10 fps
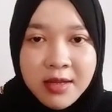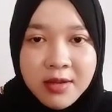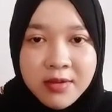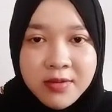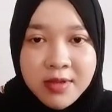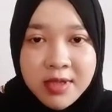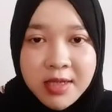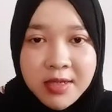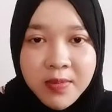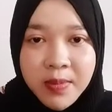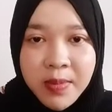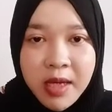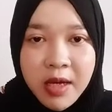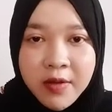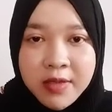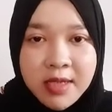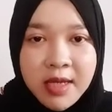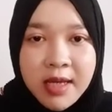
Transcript: loses because